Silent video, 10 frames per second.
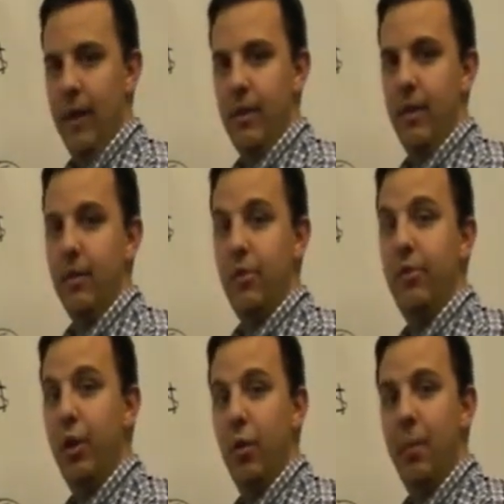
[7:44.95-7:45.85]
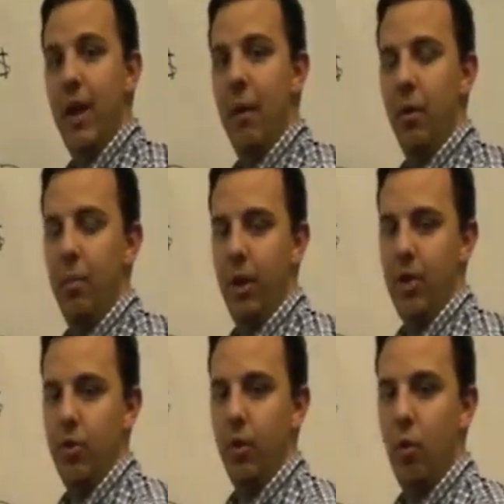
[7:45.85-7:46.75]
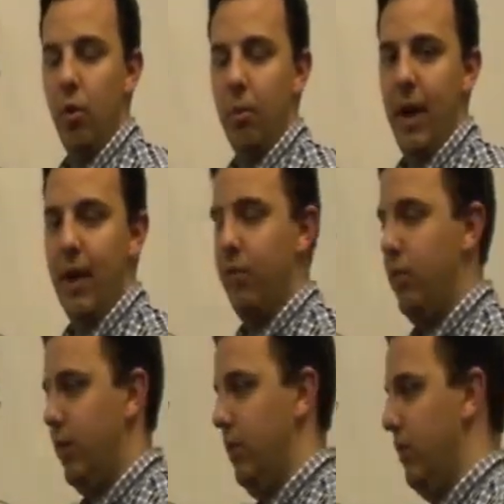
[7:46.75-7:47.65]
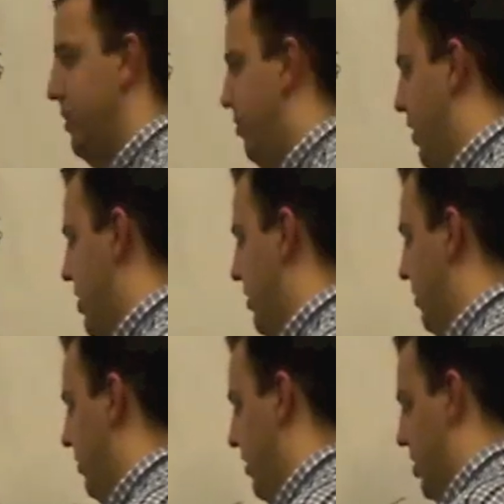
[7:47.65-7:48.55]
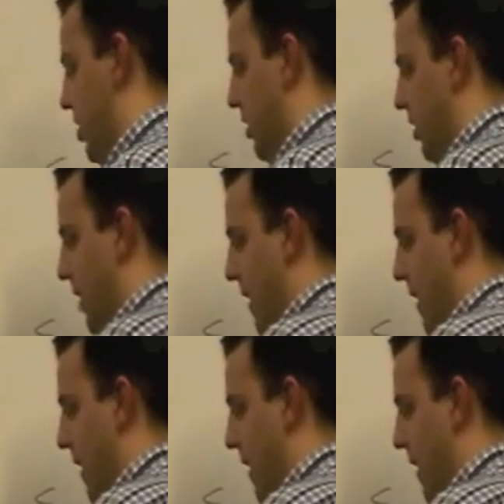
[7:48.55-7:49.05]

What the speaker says: to then still be able to pressure the quarterback and rush his decision.